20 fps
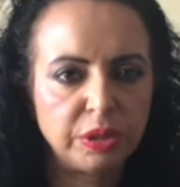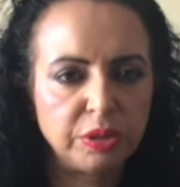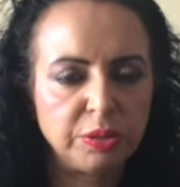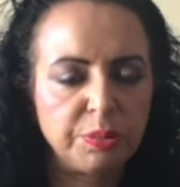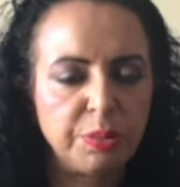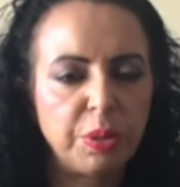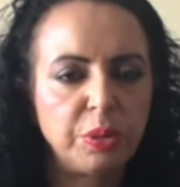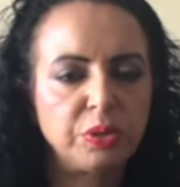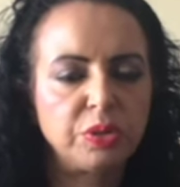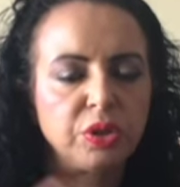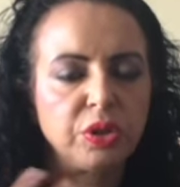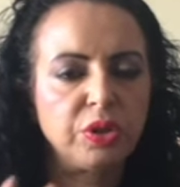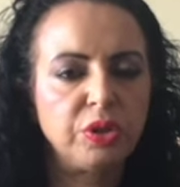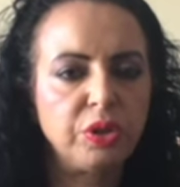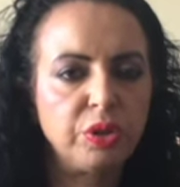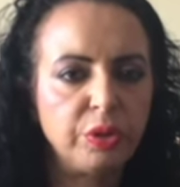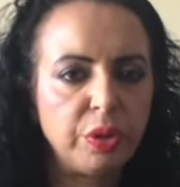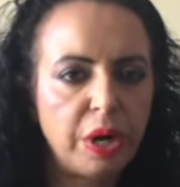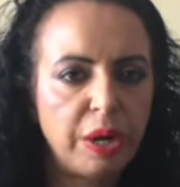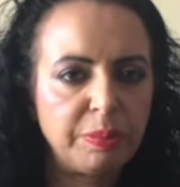post a
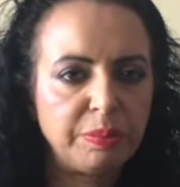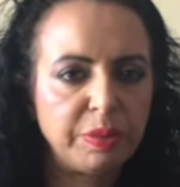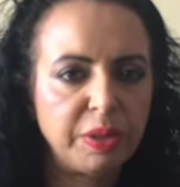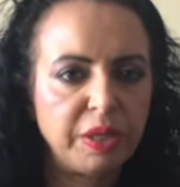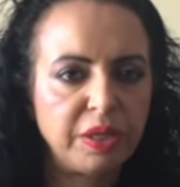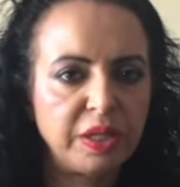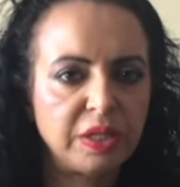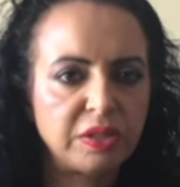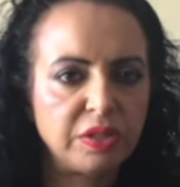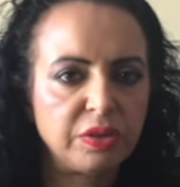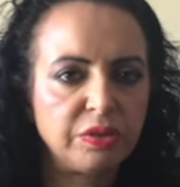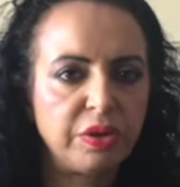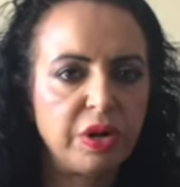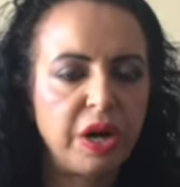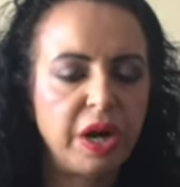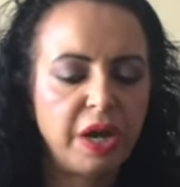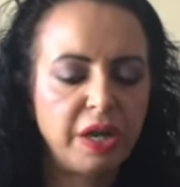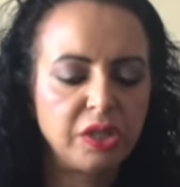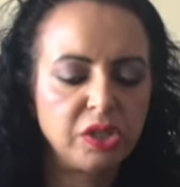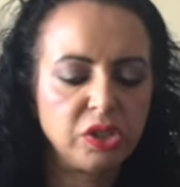new update, etc.
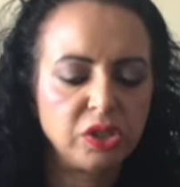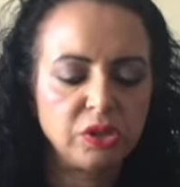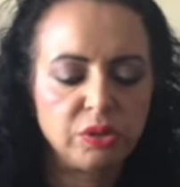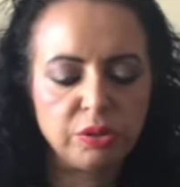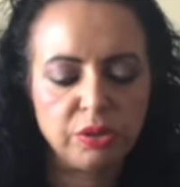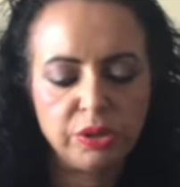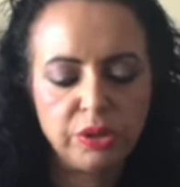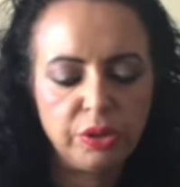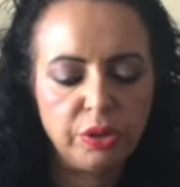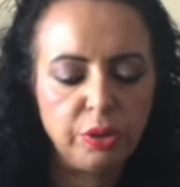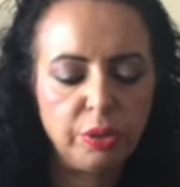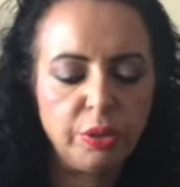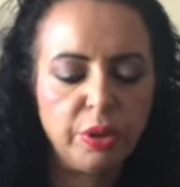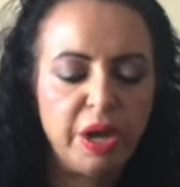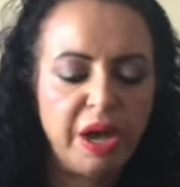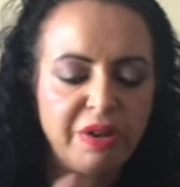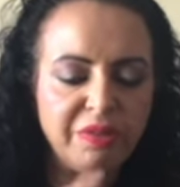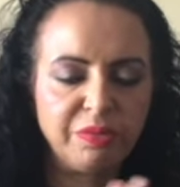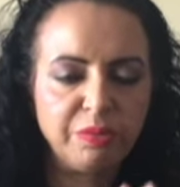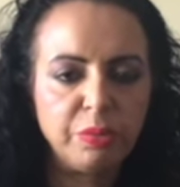I just
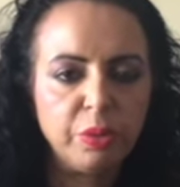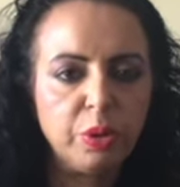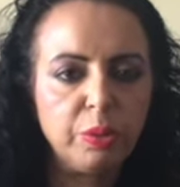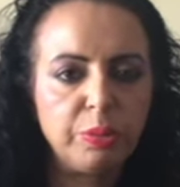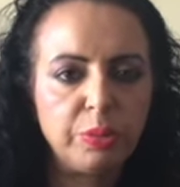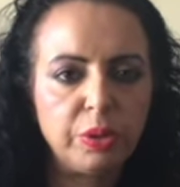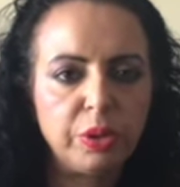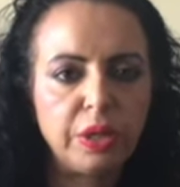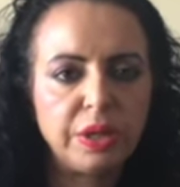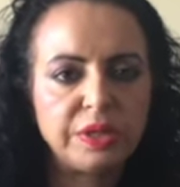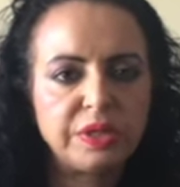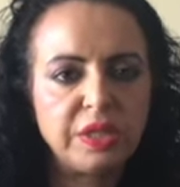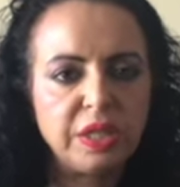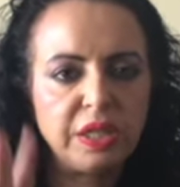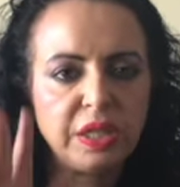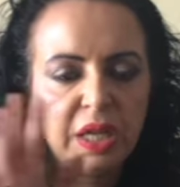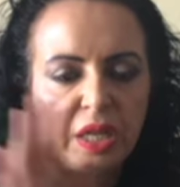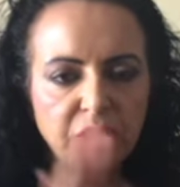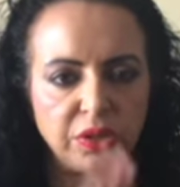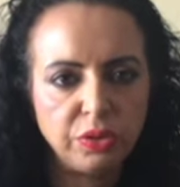have more products
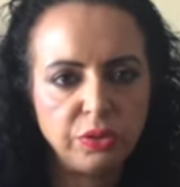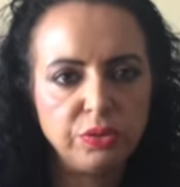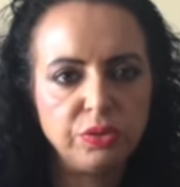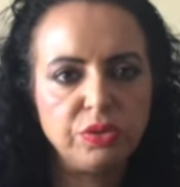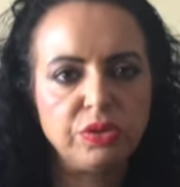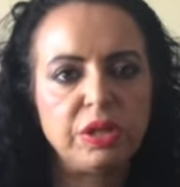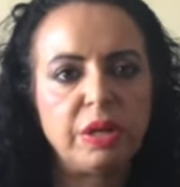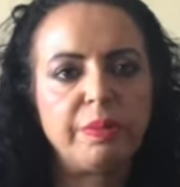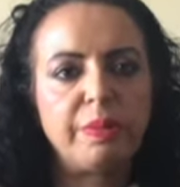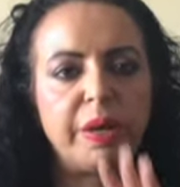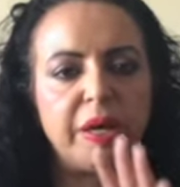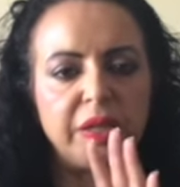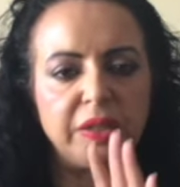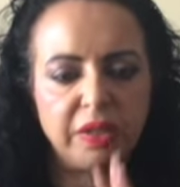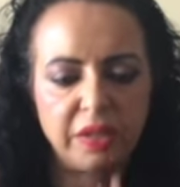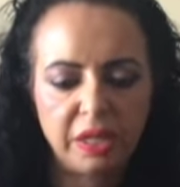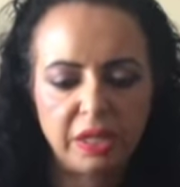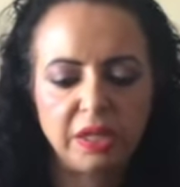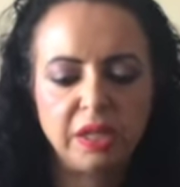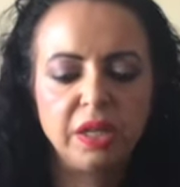in and use them, and
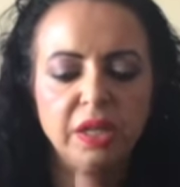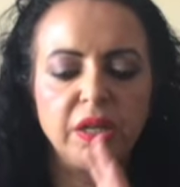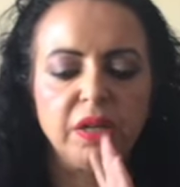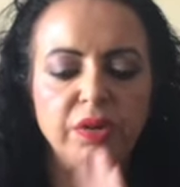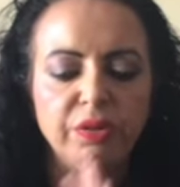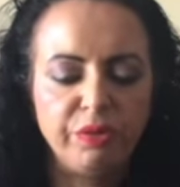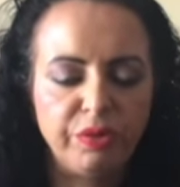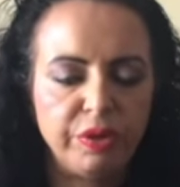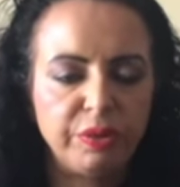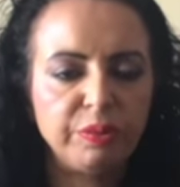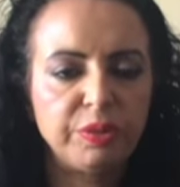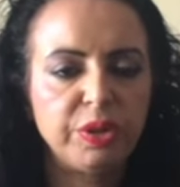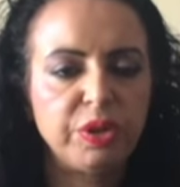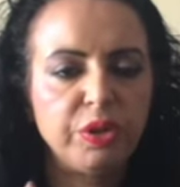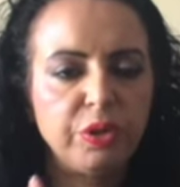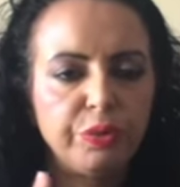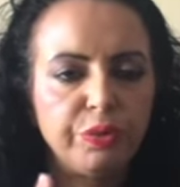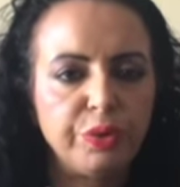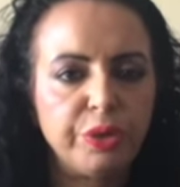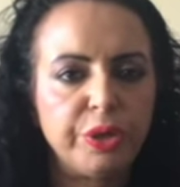then film the
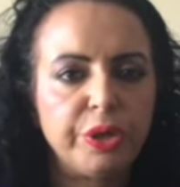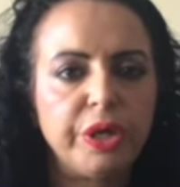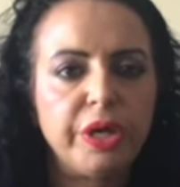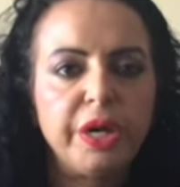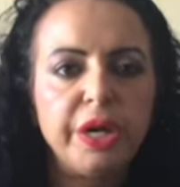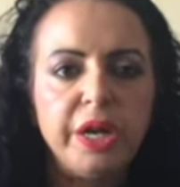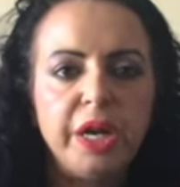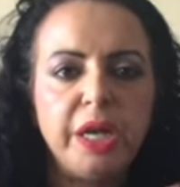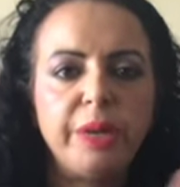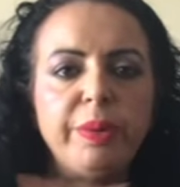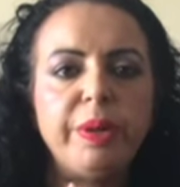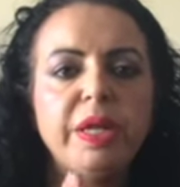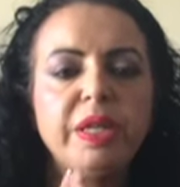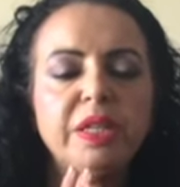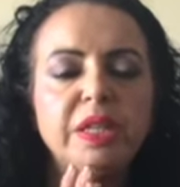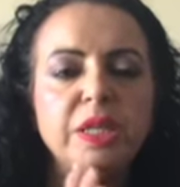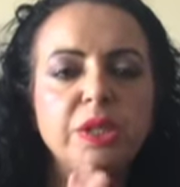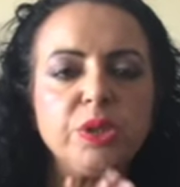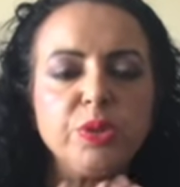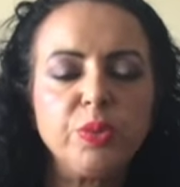new video. Anyway,
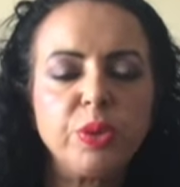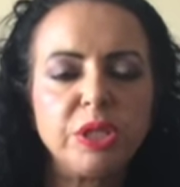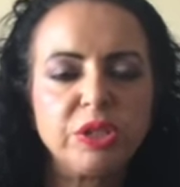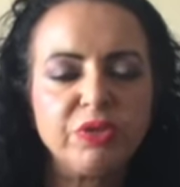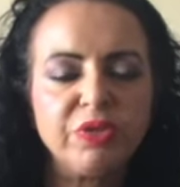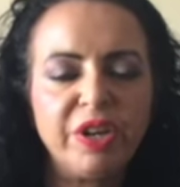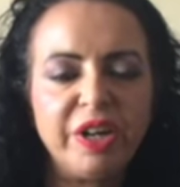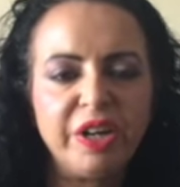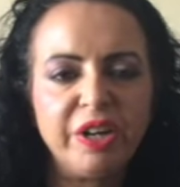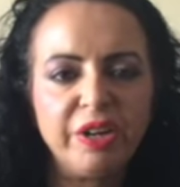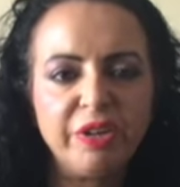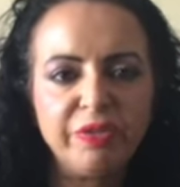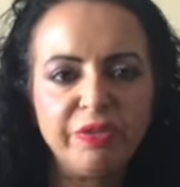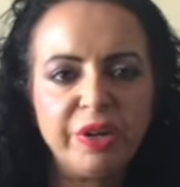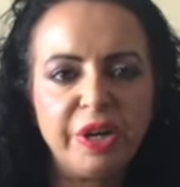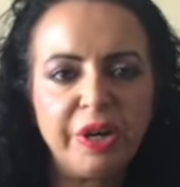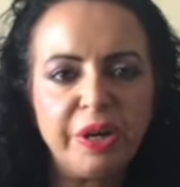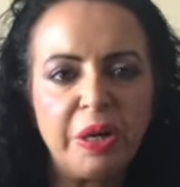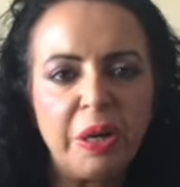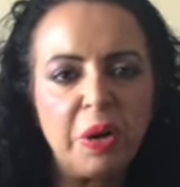this was a
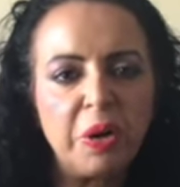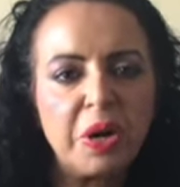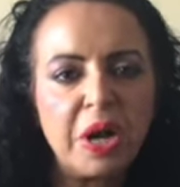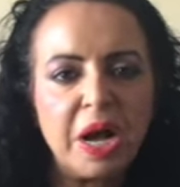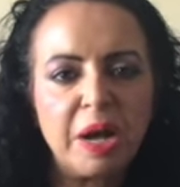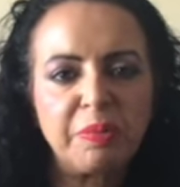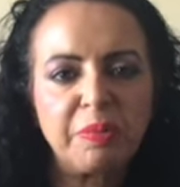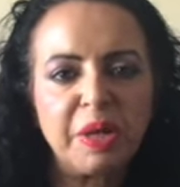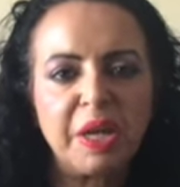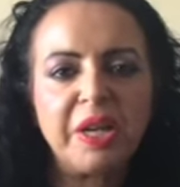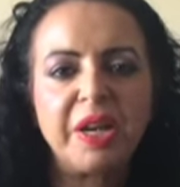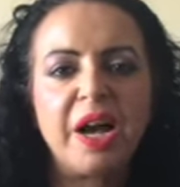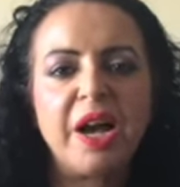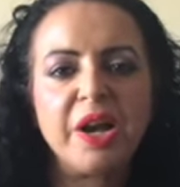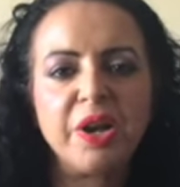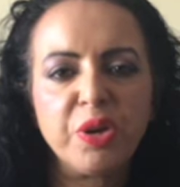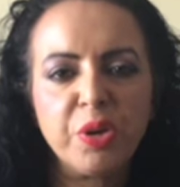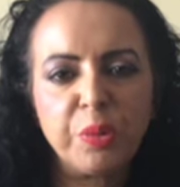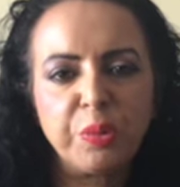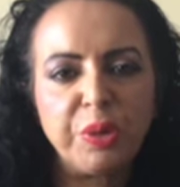very long update.
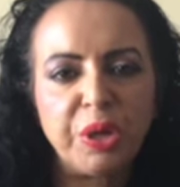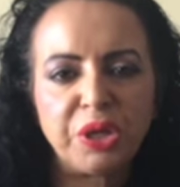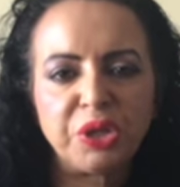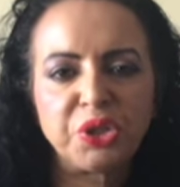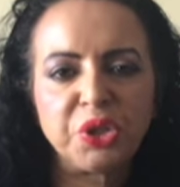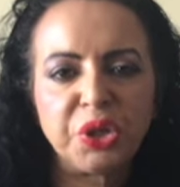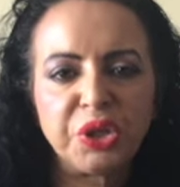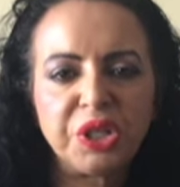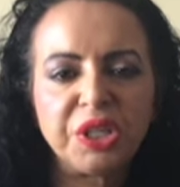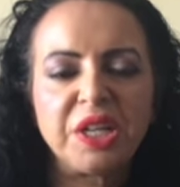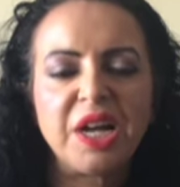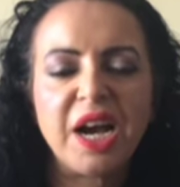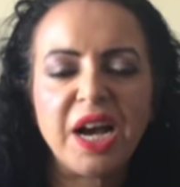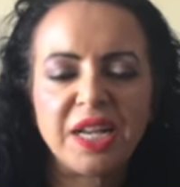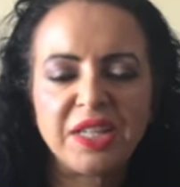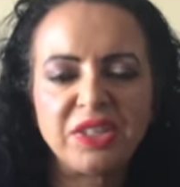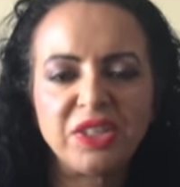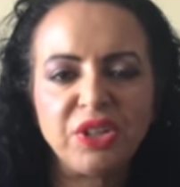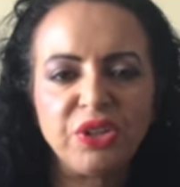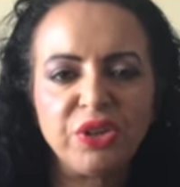I hope you enjoyed it. I
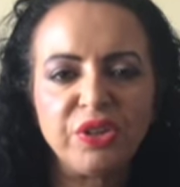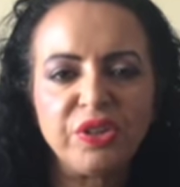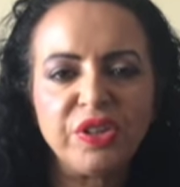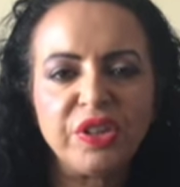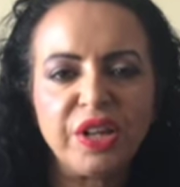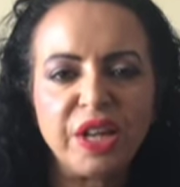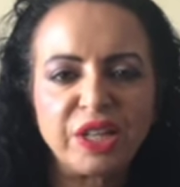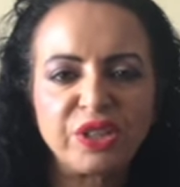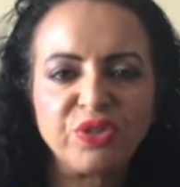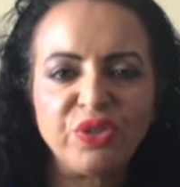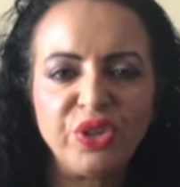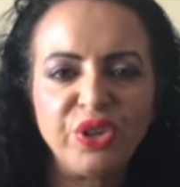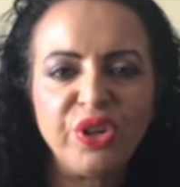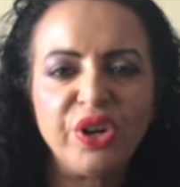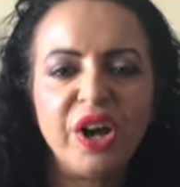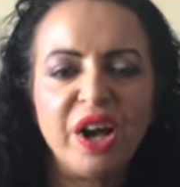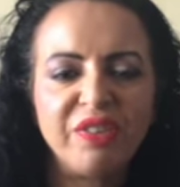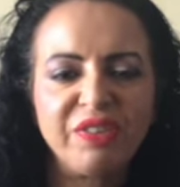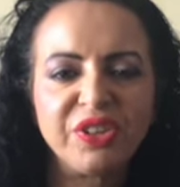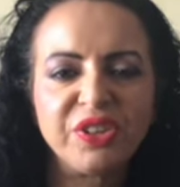see you in the next video.
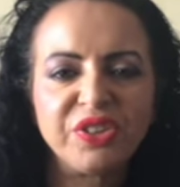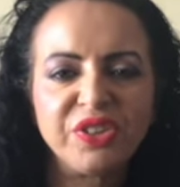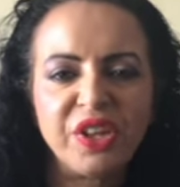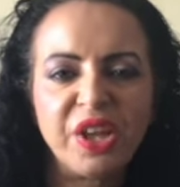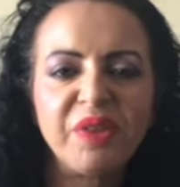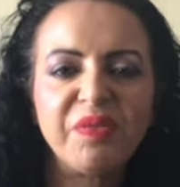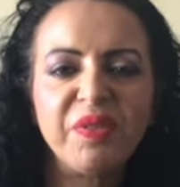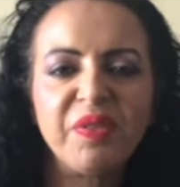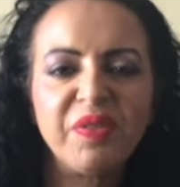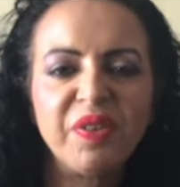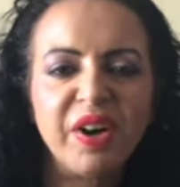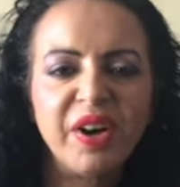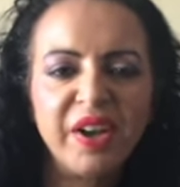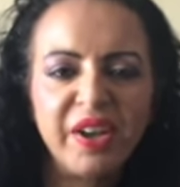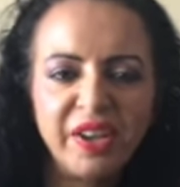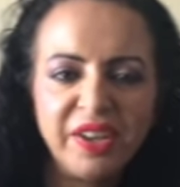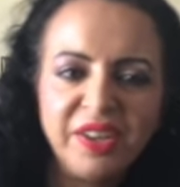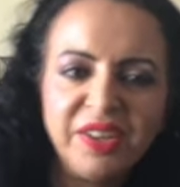Have a good day. Bye bye.